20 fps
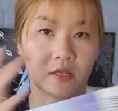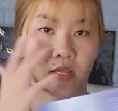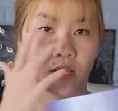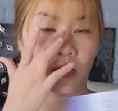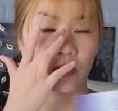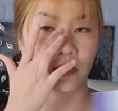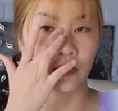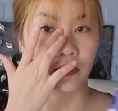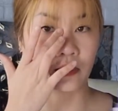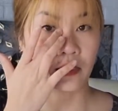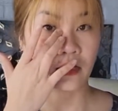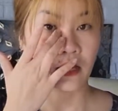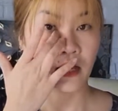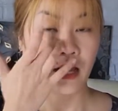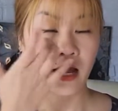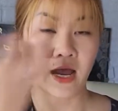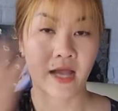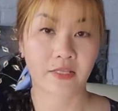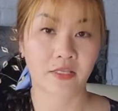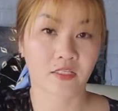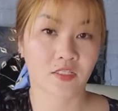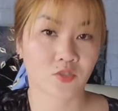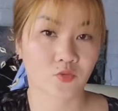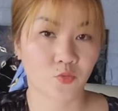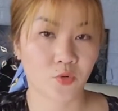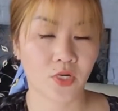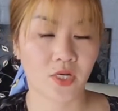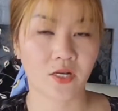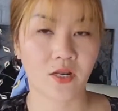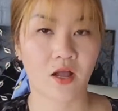and I just
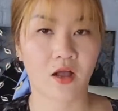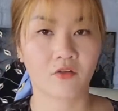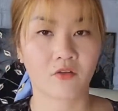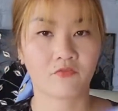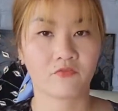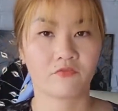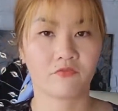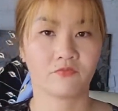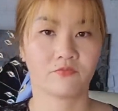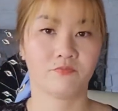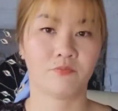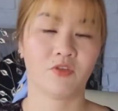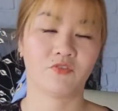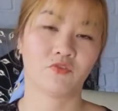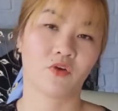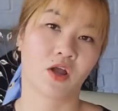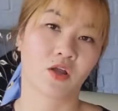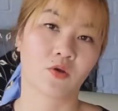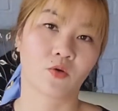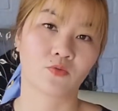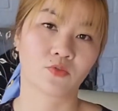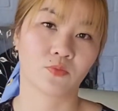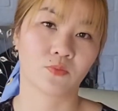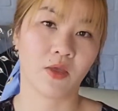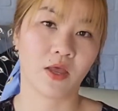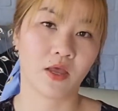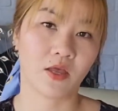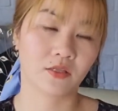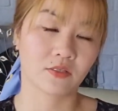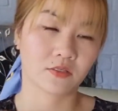read it off before I go to
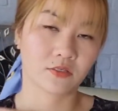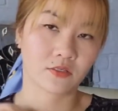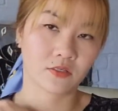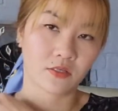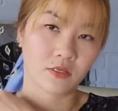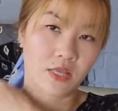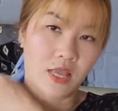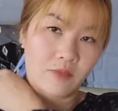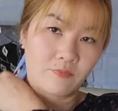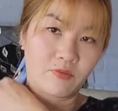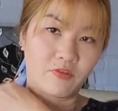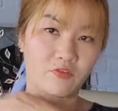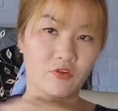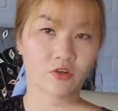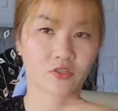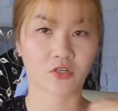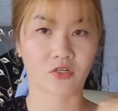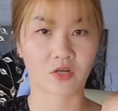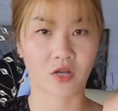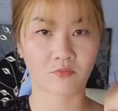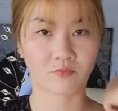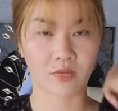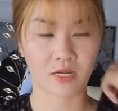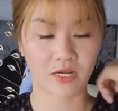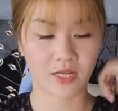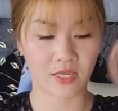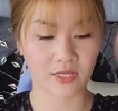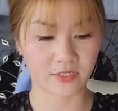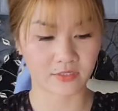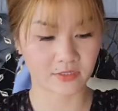bed, before I turn off my
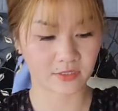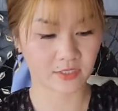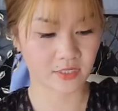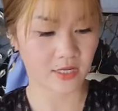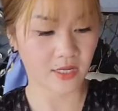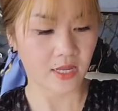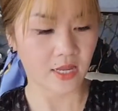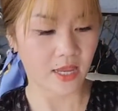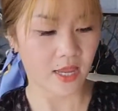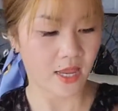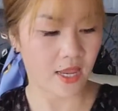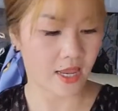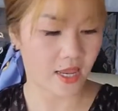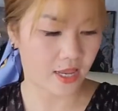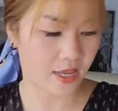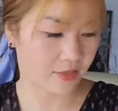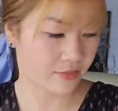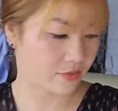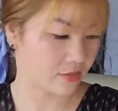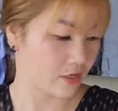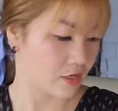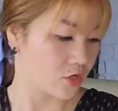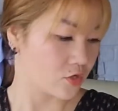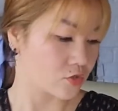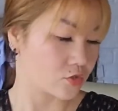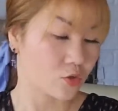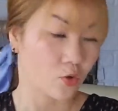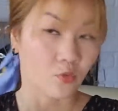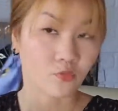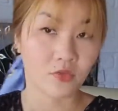light. And
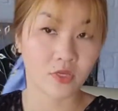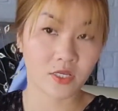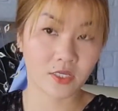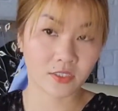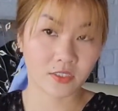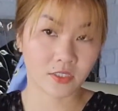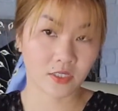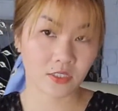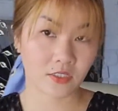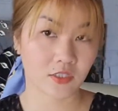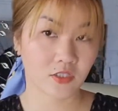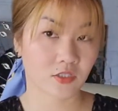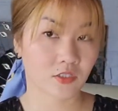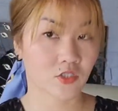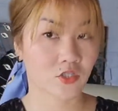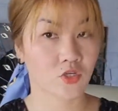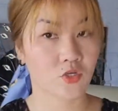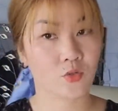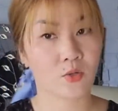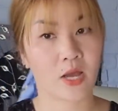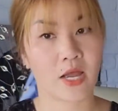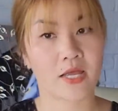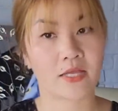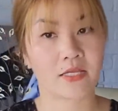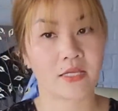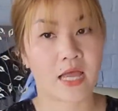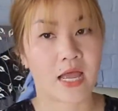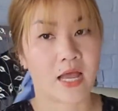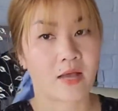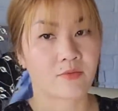so these two
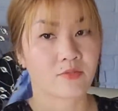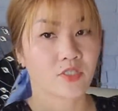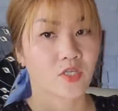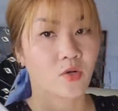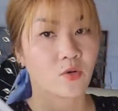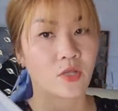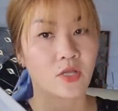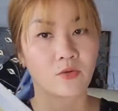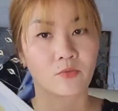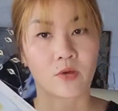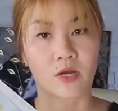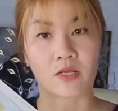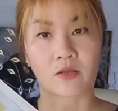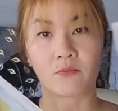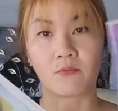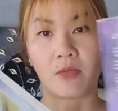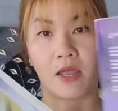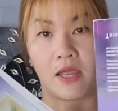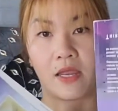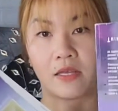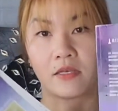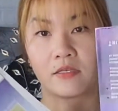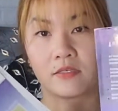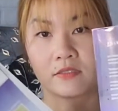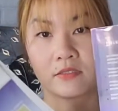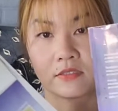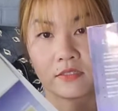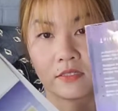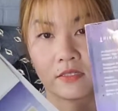I absolutely recommend